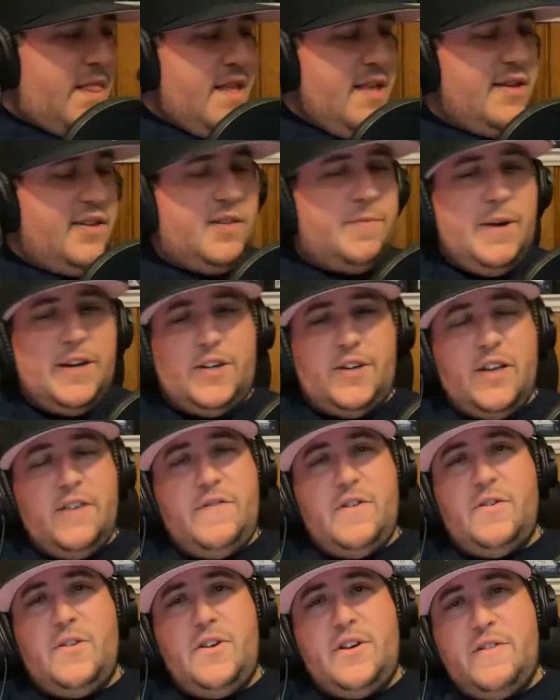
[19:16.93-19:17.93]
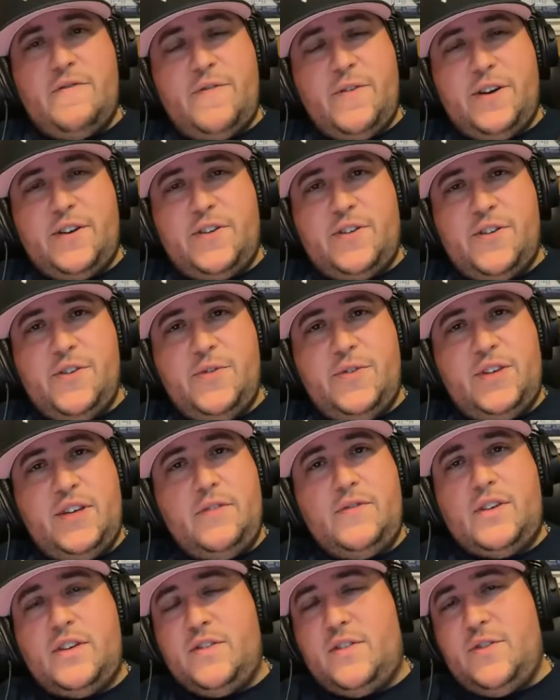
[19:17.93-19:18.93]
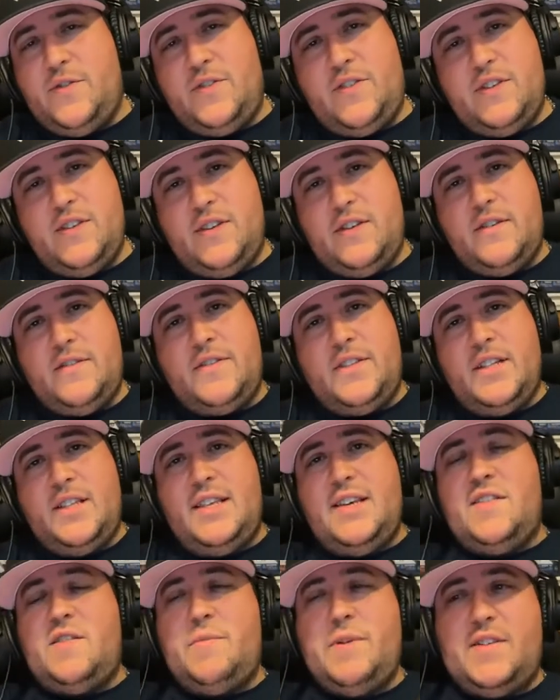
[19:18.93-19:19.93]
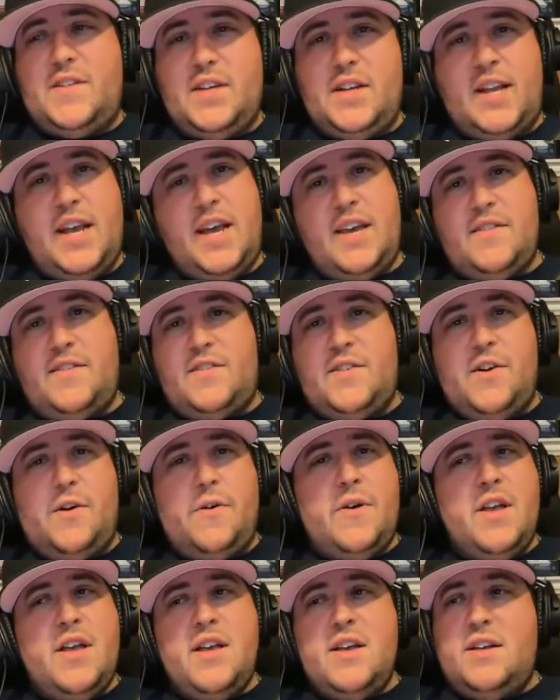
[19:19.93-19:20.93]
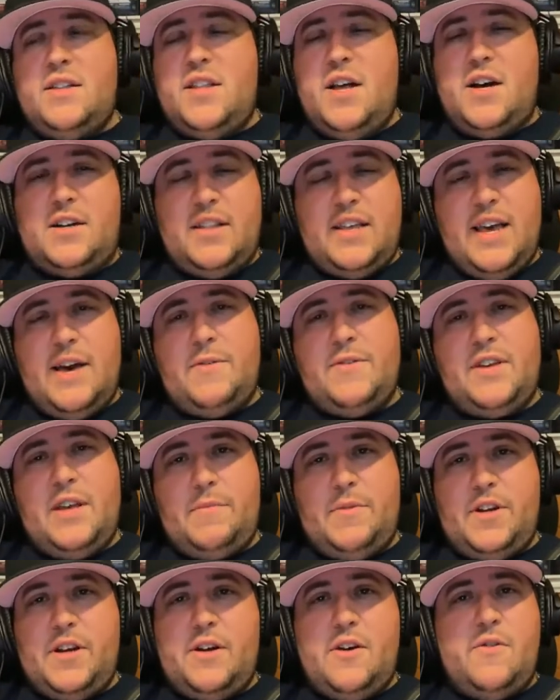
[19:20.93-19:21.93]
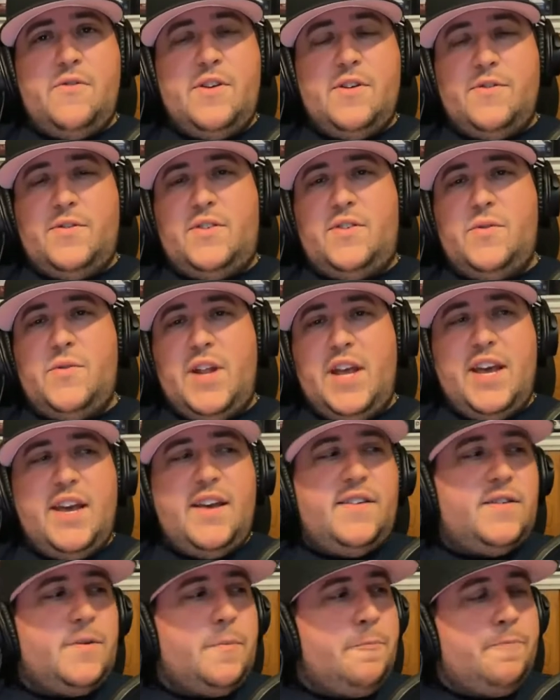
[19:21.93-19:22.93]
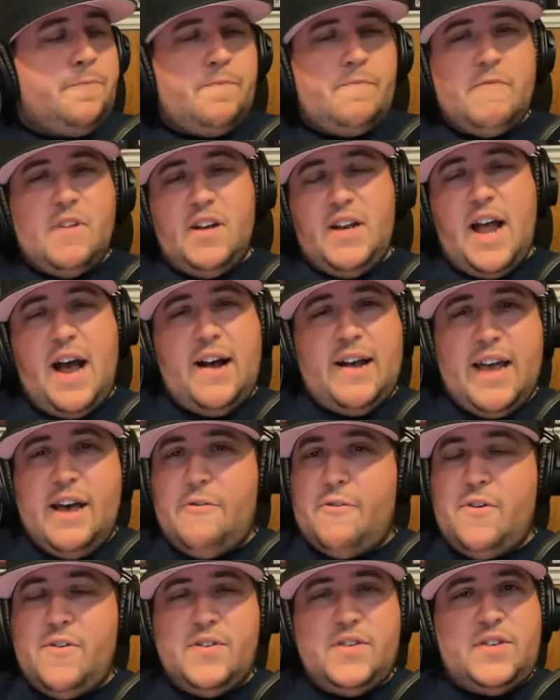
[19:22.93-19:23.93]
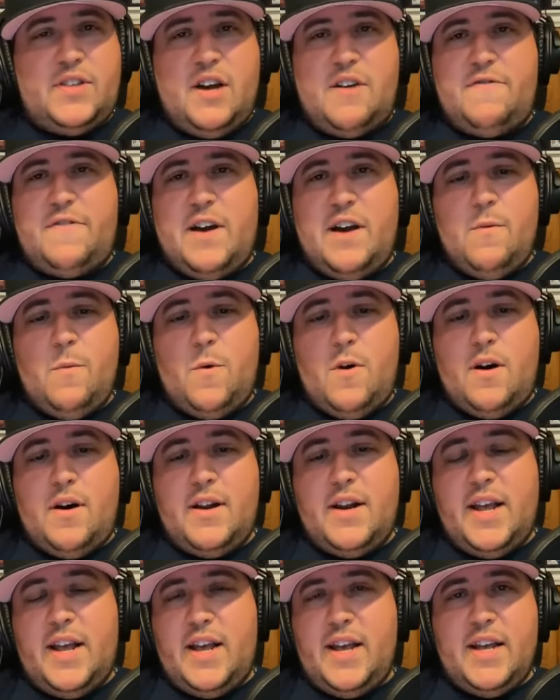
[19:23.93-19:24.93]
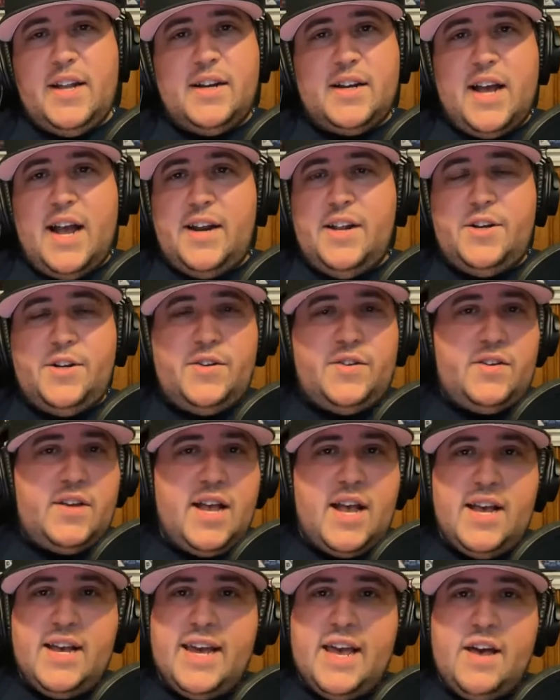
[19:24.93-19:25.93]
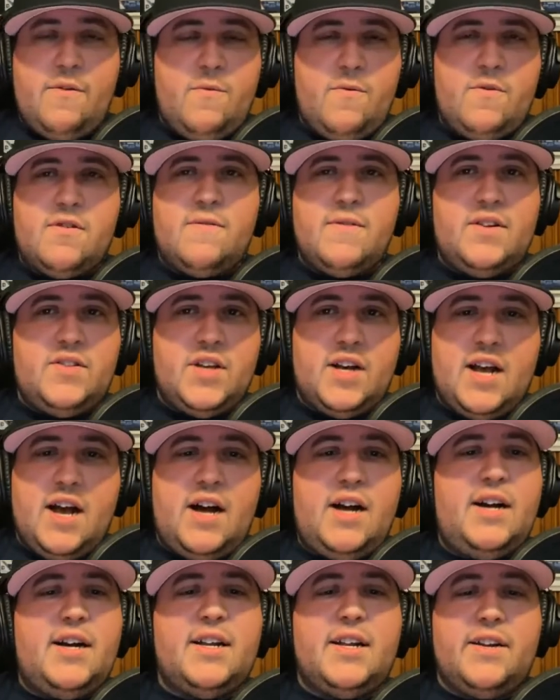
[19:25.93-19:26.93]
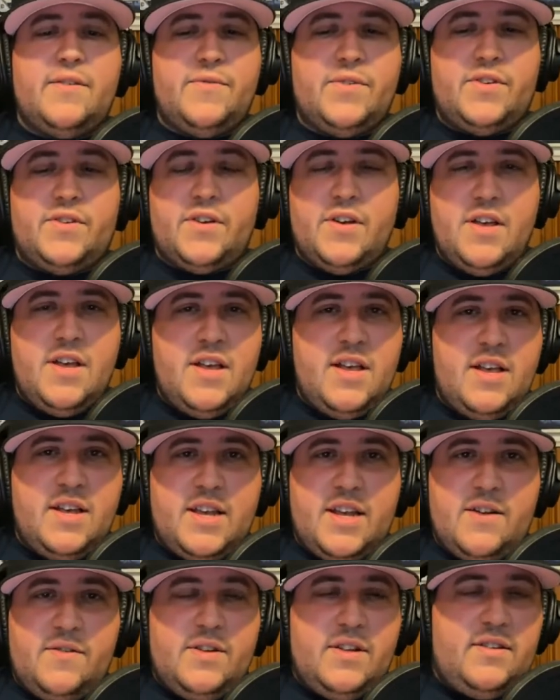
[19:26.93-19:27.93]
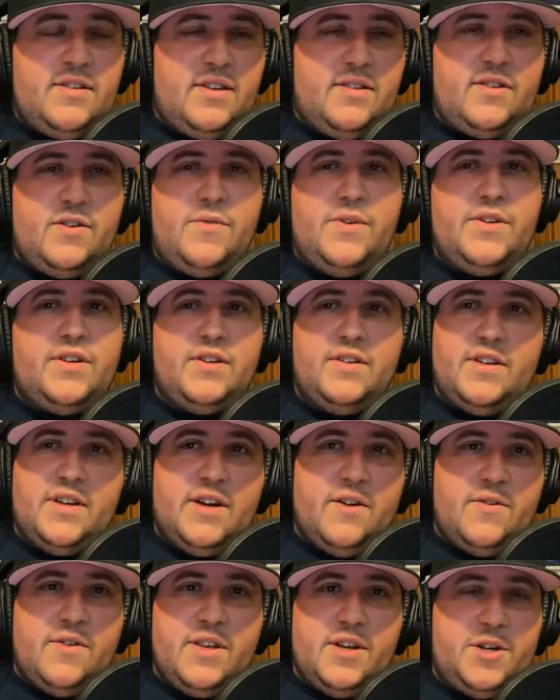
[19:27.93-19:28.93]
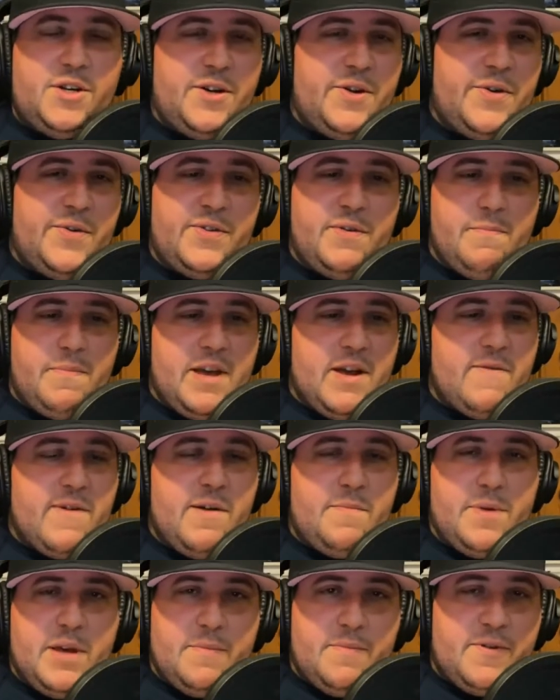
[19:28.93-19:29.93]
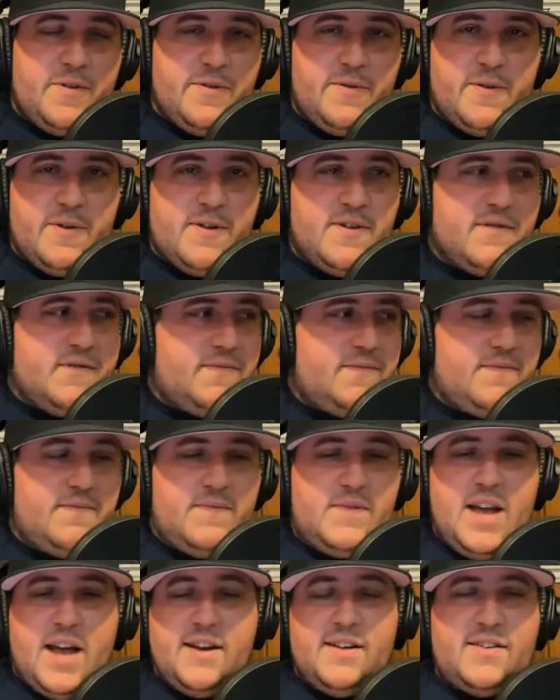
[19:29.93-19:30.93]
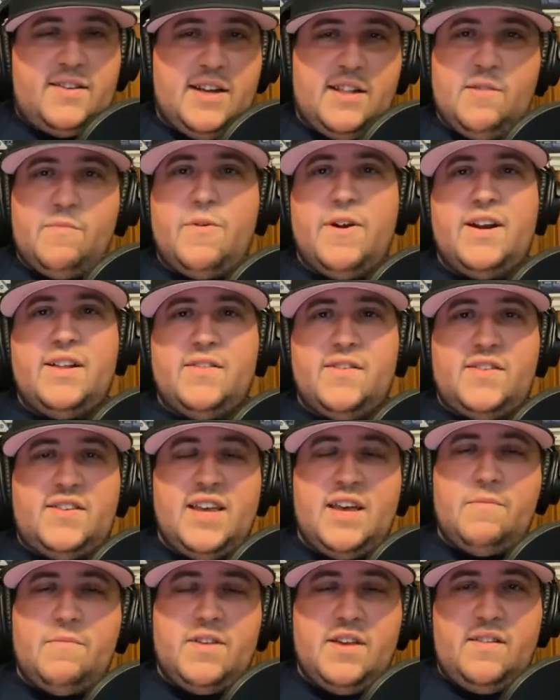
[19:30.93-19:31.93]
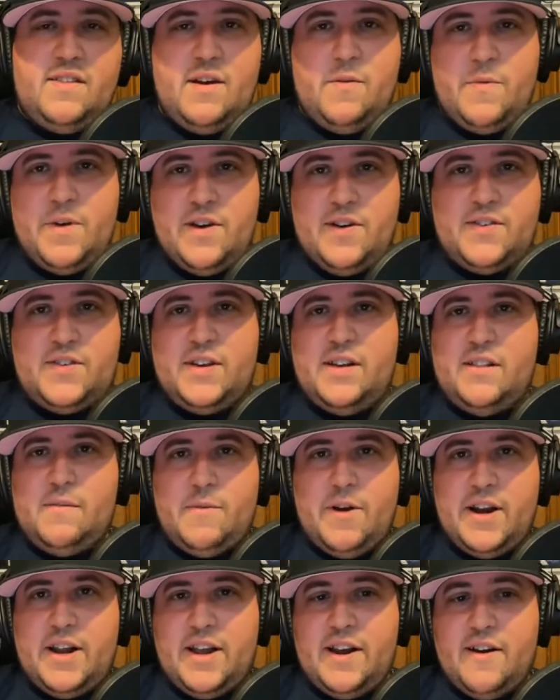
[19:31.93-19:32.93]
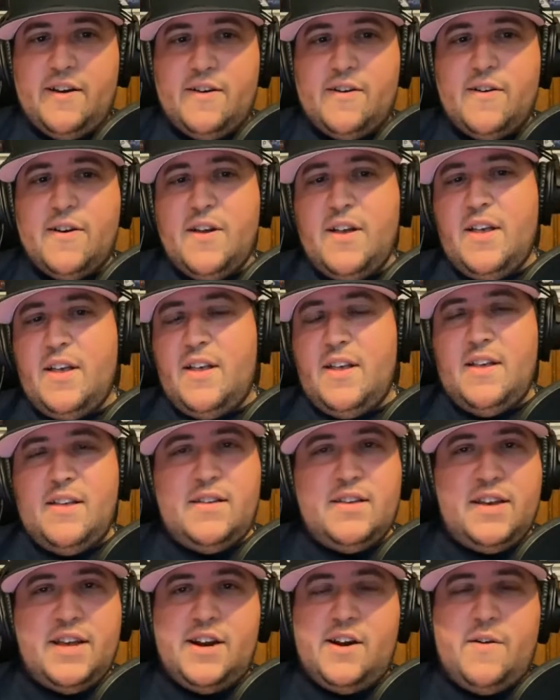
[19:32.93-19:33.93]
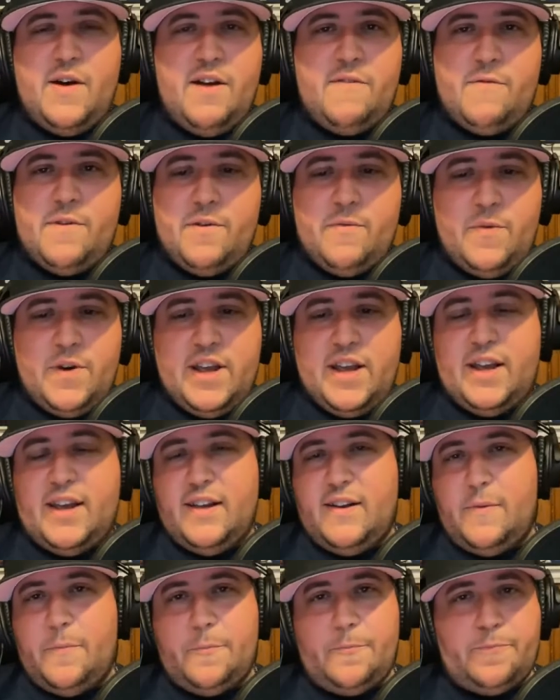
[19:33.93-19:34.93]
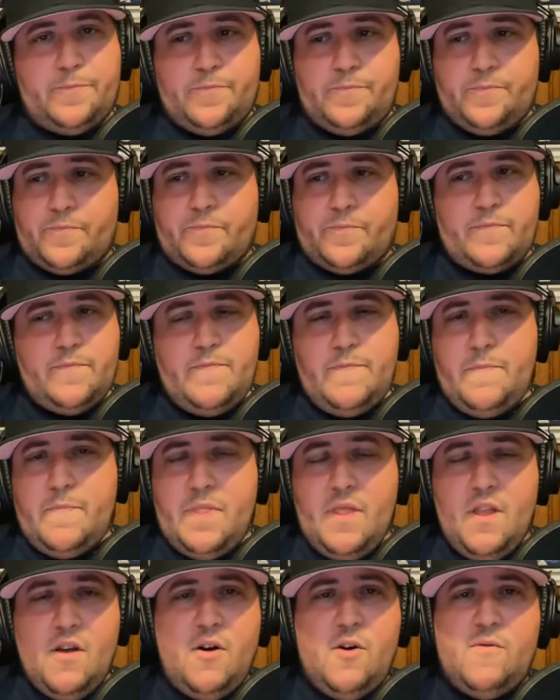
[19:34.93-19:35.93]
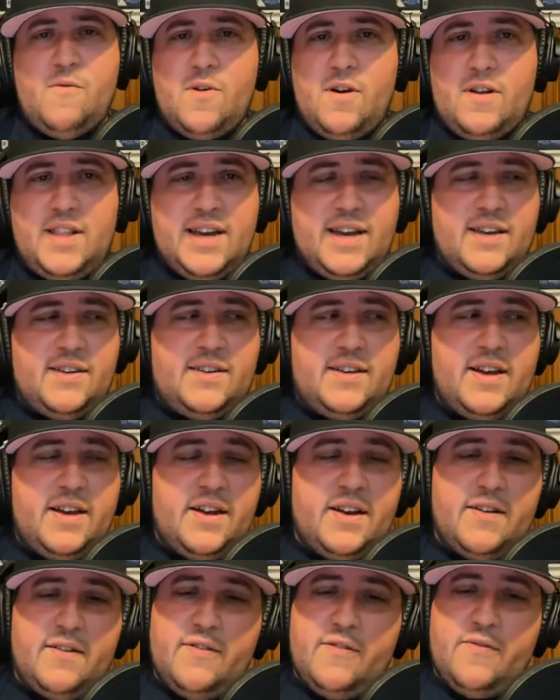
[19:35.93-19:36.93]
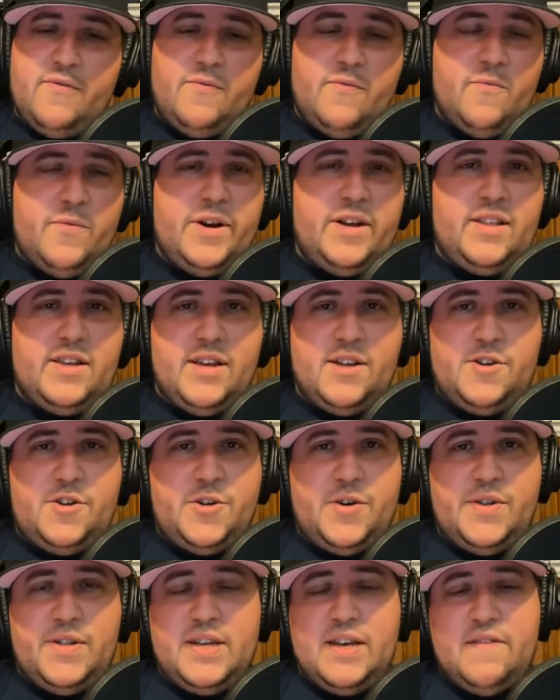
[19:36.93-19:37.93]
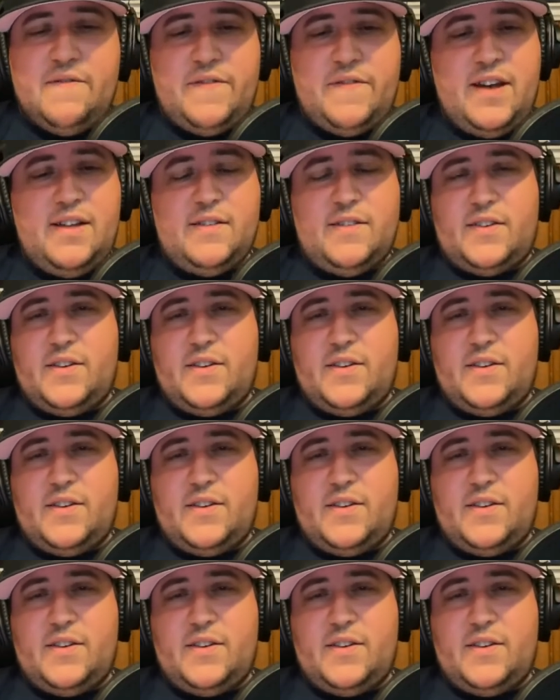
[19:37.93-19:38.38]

Especially if you're looking for exclusives, because those are the least busy days. So luckily I was able to go those 2 days, knock out all the stuff I want, and kind of just hang out and walk around the con. And it was, it's always good to go to these shows and be around people who are kind of celebrating the same thing that we all celebrate here, every week. And overall, like I said, really enjoyed the event.